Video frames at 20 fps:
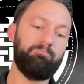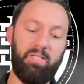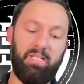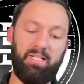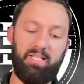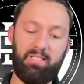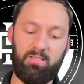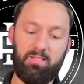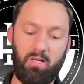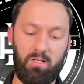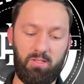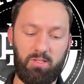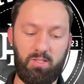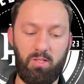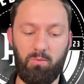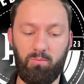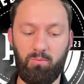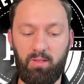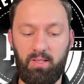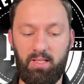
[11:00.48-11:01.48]
but it is also
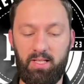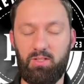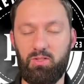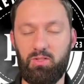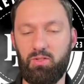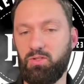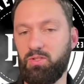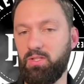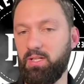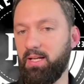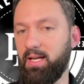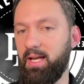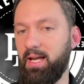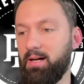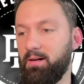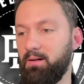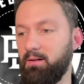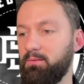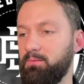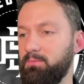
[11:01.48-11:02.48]
really interesting
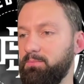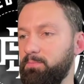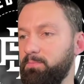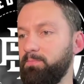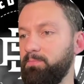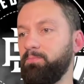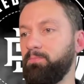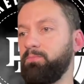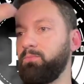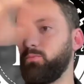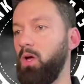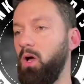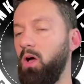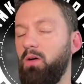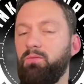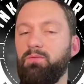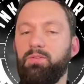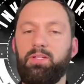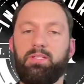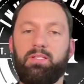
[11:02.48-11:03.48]
how all
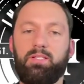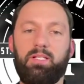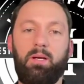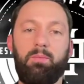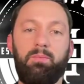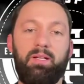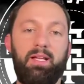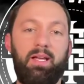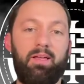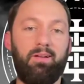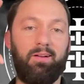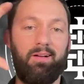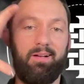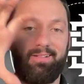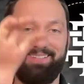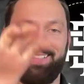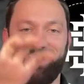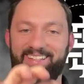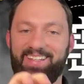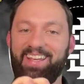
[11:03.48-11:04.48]
of this is coming together,
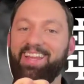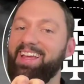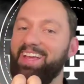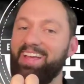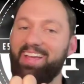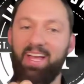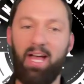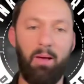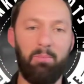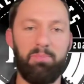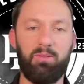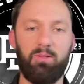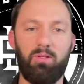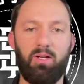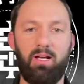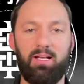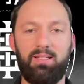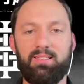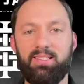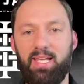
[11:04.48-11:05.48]
helping you
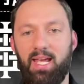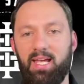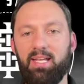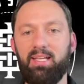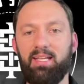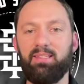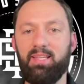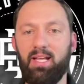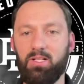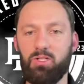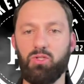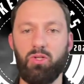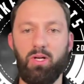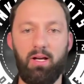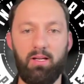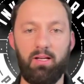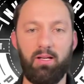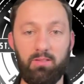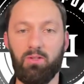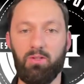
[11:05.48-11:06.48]
guys stay in that
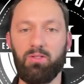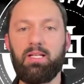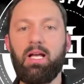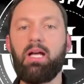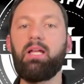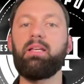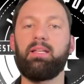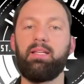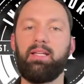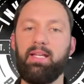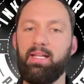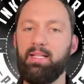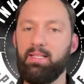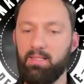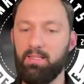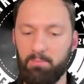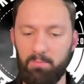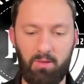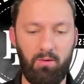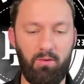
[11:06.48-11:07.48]
strike zone because that in the
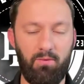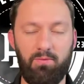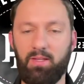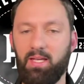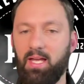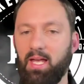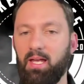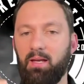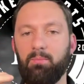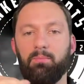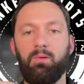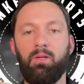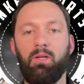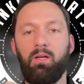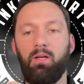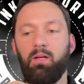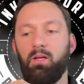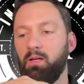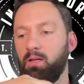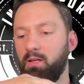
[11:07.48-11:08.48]
middle of the game,
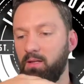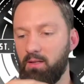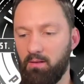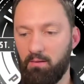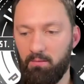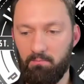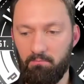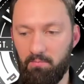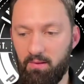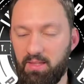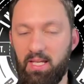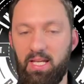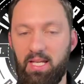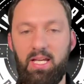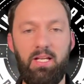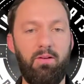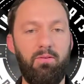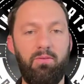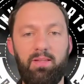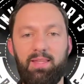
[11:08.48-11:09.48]
in the
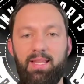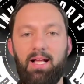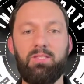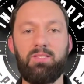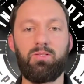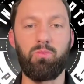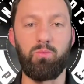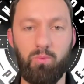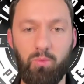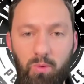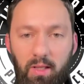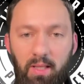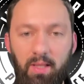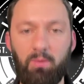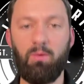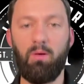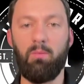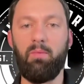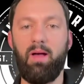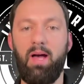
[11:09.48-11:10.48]
heat of it, that's really
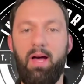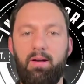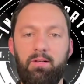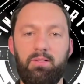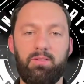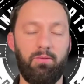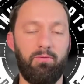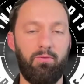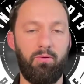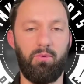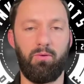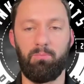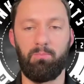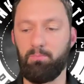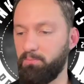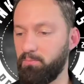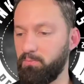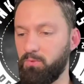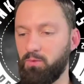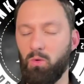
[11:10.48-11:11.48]
what matters. If you're
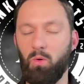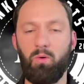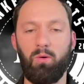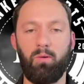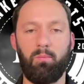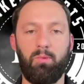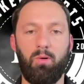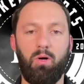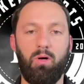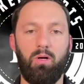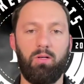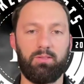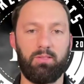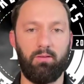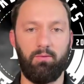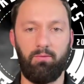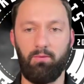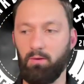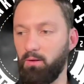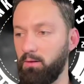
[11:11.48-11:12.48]
throwing balls,
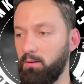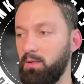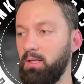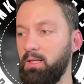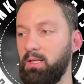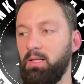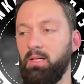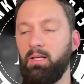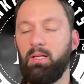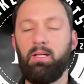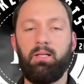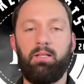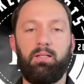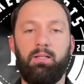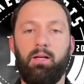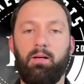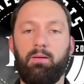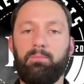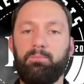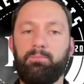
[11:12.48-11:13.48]
if you're, you
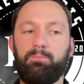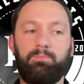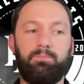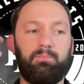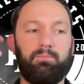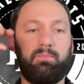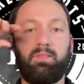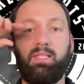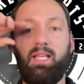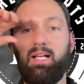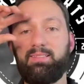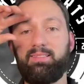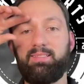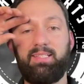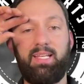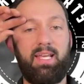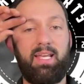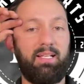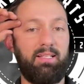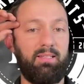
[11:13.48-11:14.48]
know, not
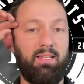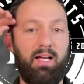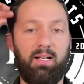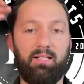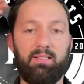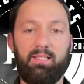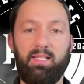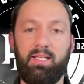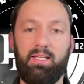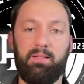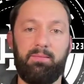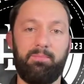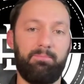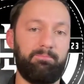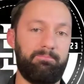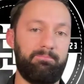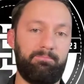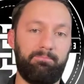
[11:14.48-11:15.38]
staying locked in,